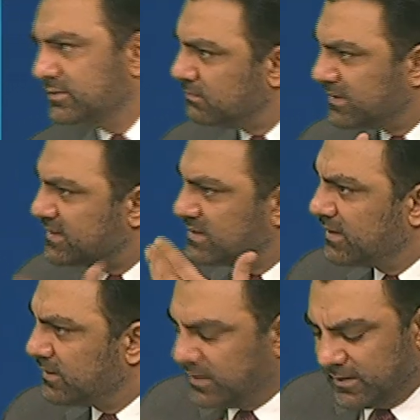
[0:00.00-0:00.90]
So this is
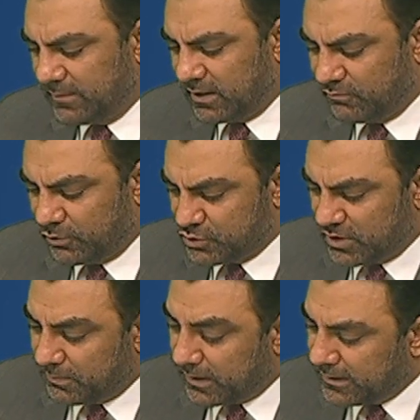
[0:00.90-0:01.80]
the
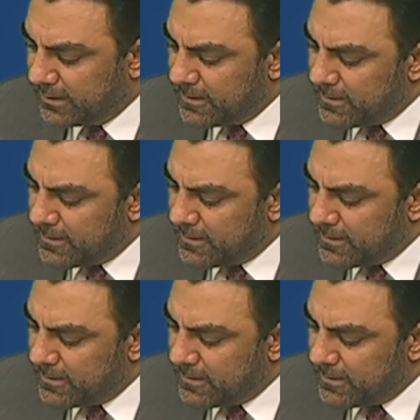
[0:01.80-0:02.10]
unfortunate part.